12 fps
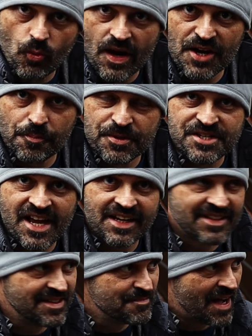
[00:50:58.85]
well
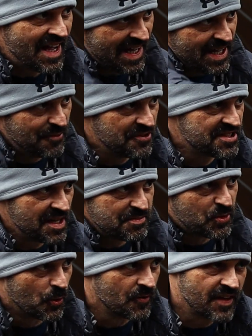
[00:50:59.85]
protected. My head was up
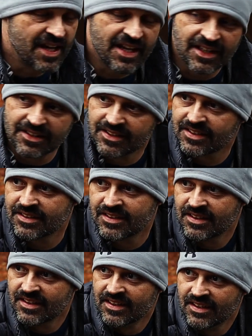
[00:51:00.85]
toward the end.
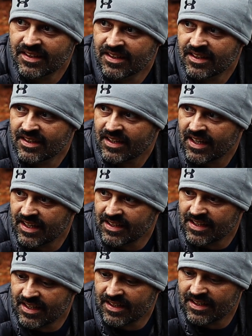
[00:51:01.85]
And
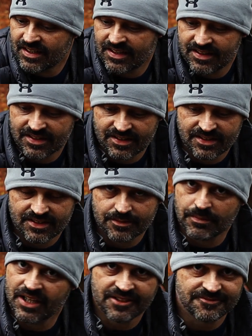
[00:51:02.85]

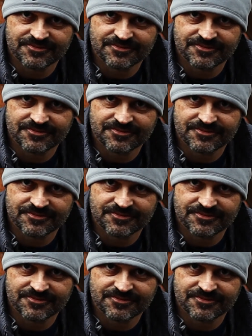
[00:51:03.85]
but